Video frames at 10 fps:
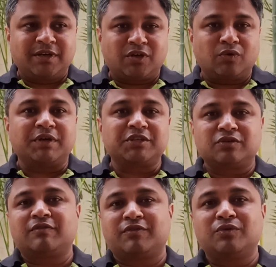Now
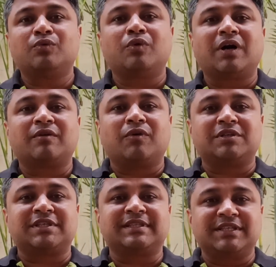each of you who are
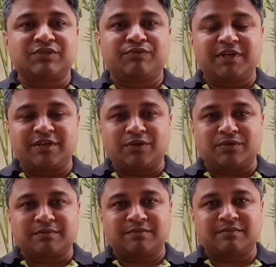watching this video,
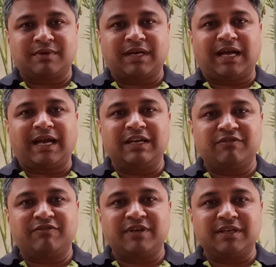I
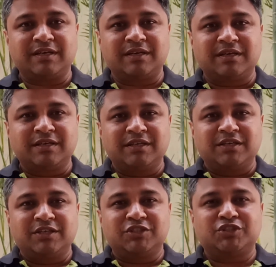feel
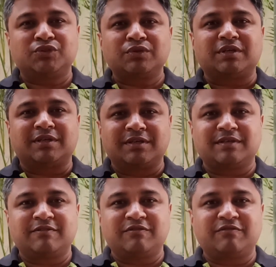should
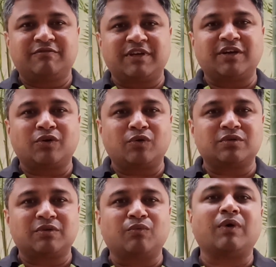figure out
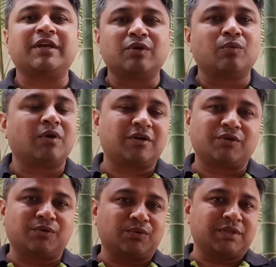why you want
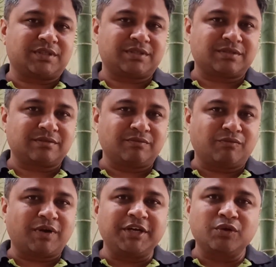to do this.
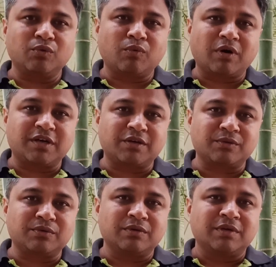Why do you want
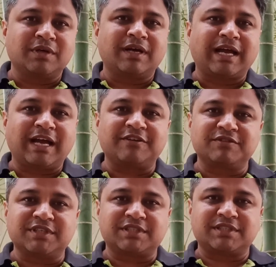to
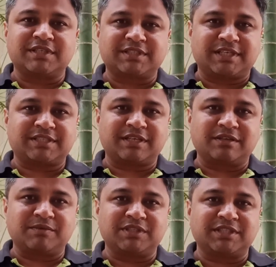have this
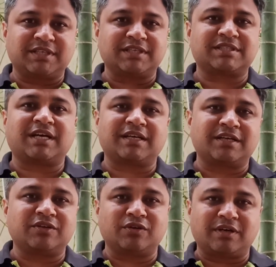sustainable journey
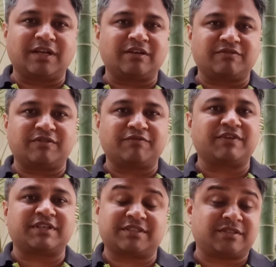started in your life if
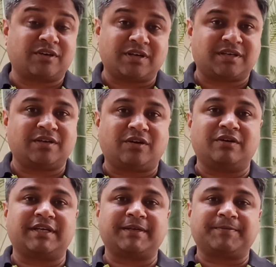it is not
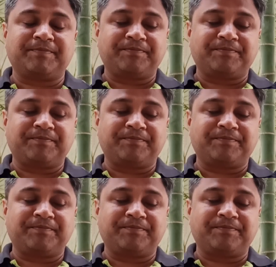already?